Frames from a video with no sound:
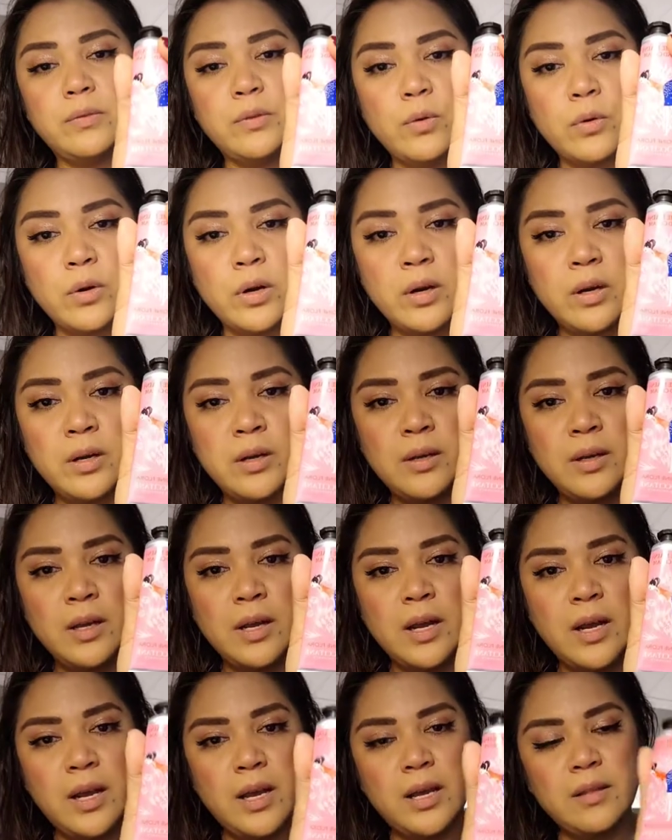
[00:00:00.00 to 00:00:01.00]
Flora.
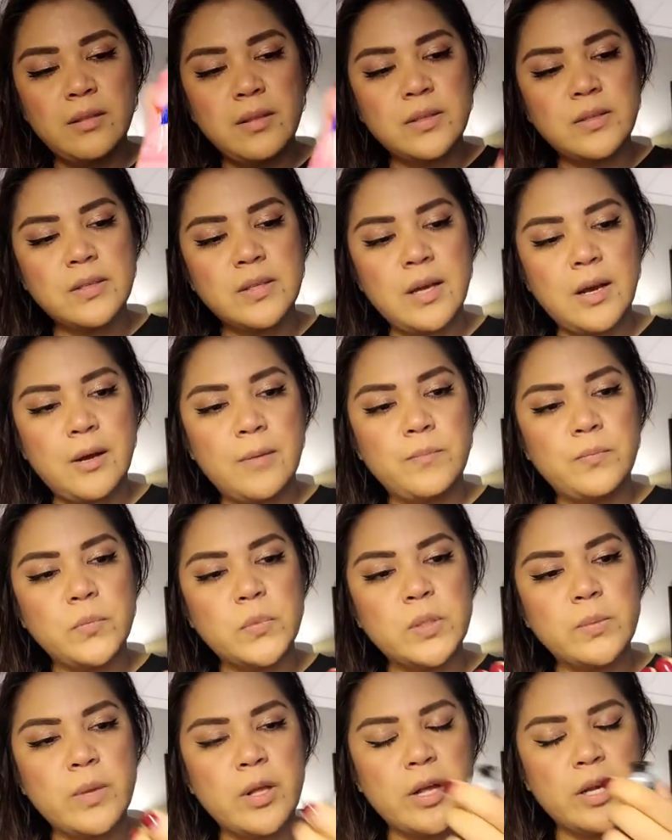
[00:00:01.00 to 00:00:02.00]
And this um,
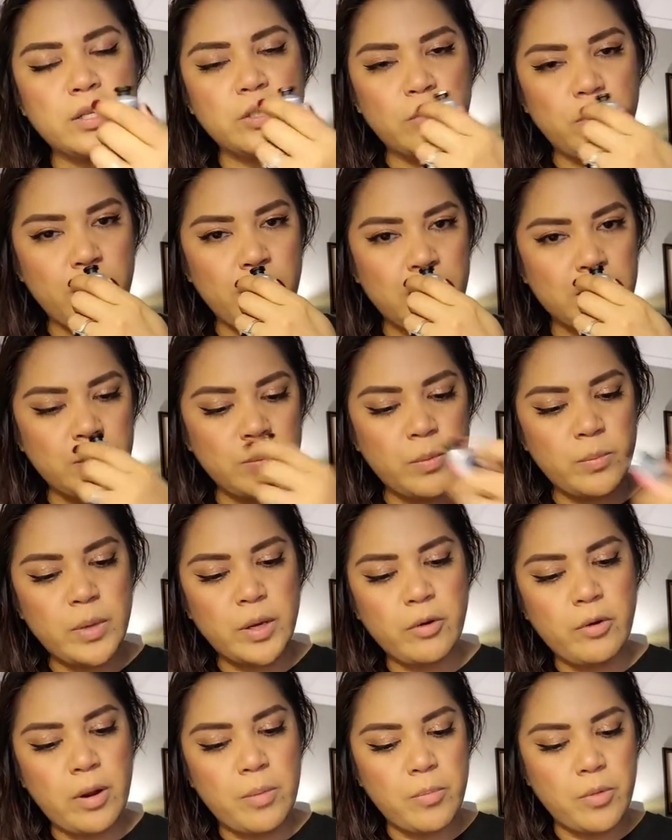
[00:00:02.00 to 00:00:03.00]
smell actually reminds me of my
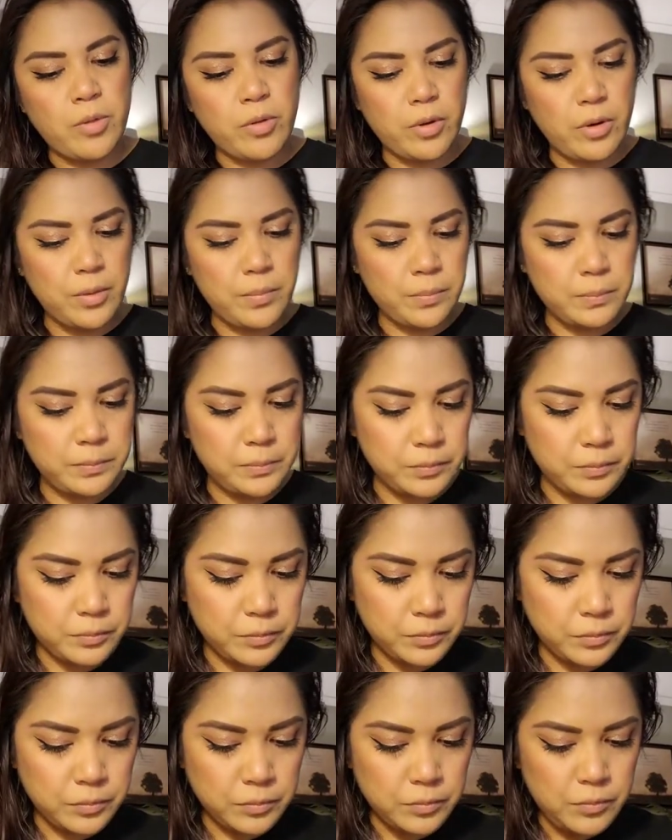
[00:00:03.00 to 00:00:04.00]
grandmother.
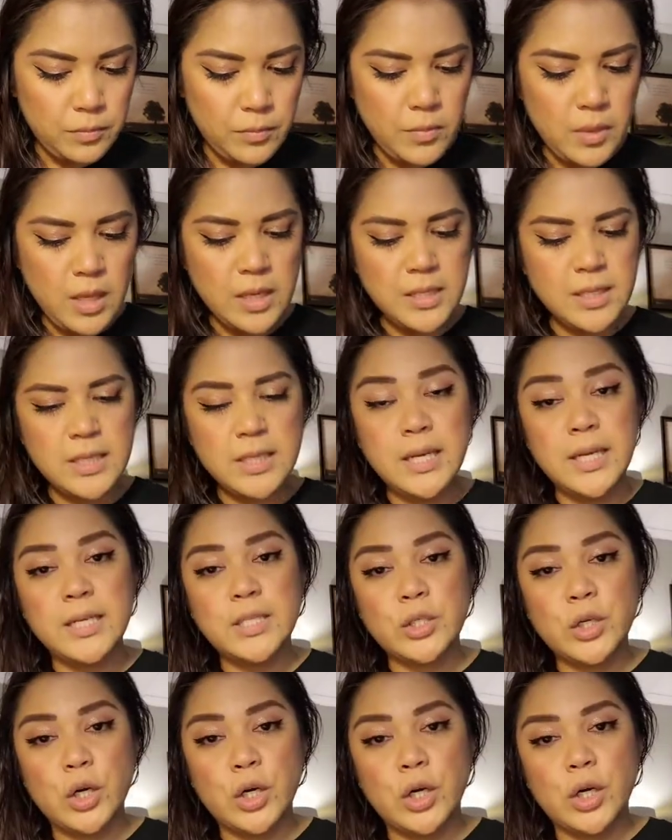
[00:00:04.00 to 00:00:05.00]
Today
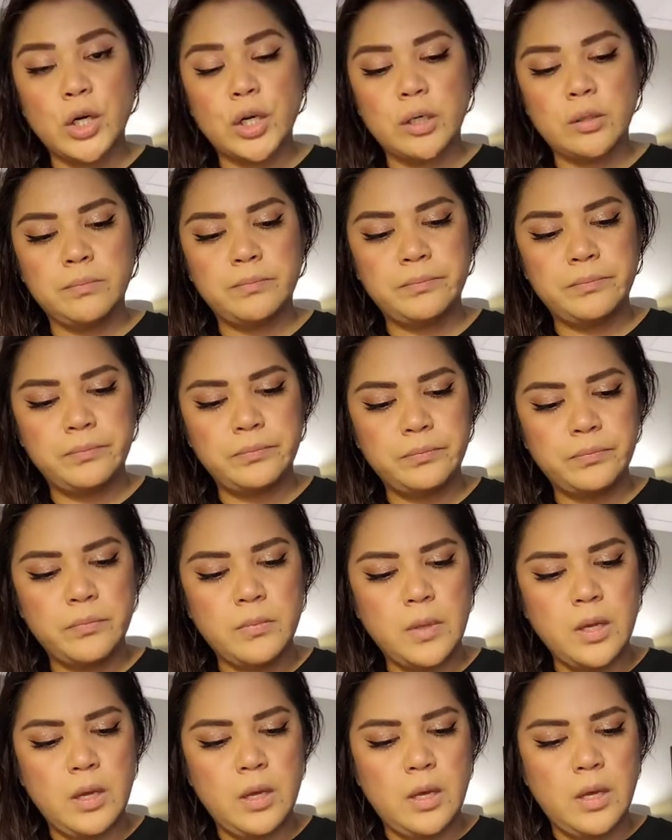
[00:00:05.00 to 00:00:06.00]
is her
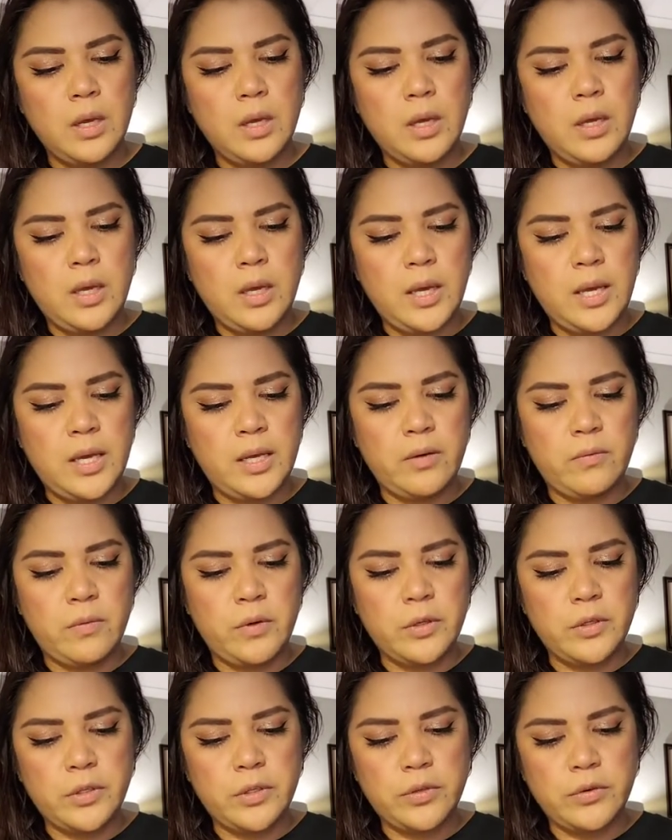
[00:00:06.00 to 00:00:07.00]

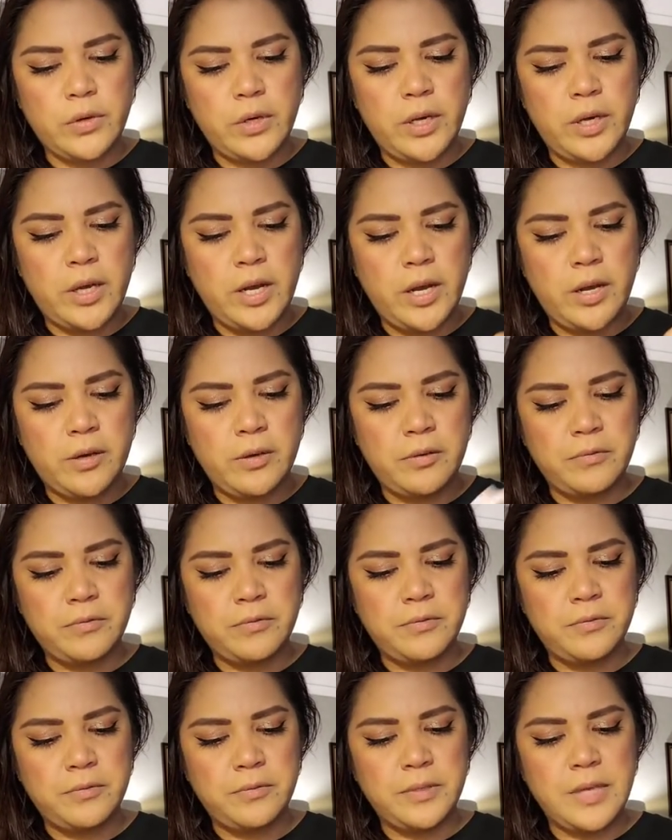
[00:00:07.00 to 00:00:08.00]
anniversary of
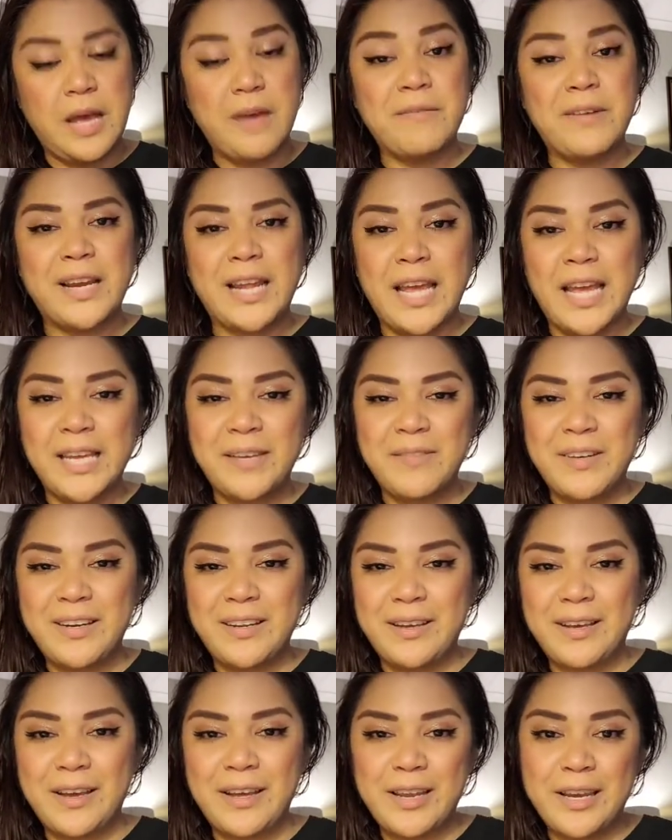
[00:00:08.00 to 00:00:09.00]
Heaven
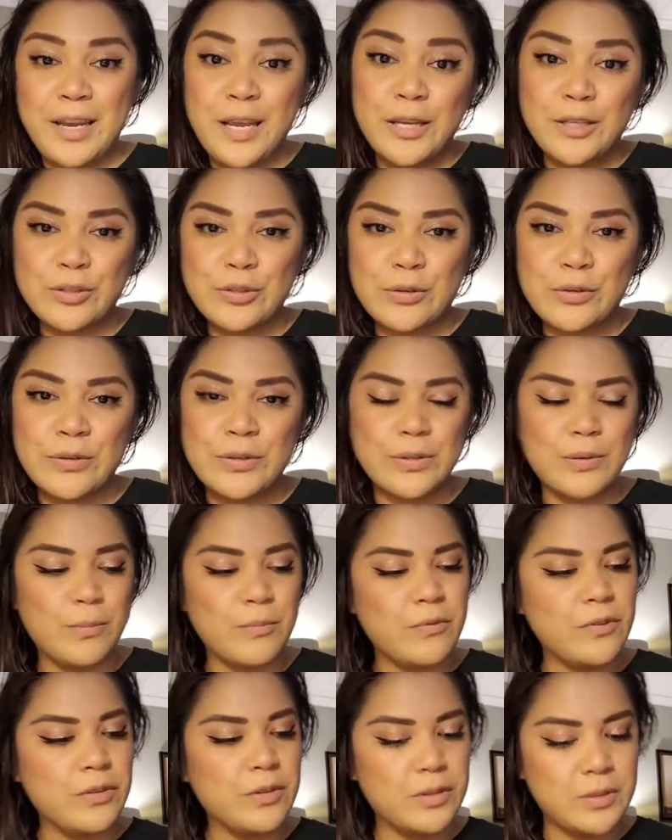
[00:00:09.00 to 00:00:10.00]
Gaming, and Angels. So I'm
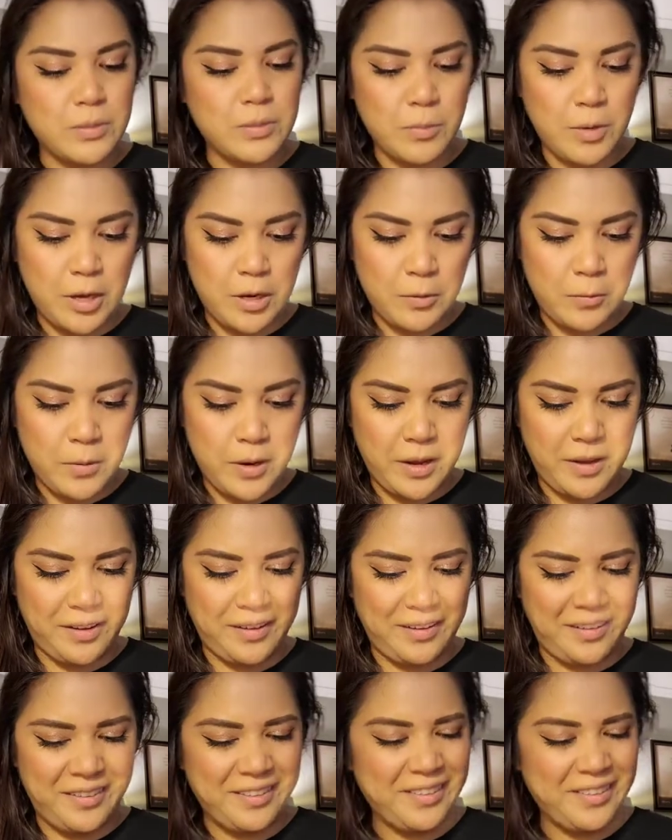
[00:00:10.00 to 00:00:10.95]
feeling some kind of way.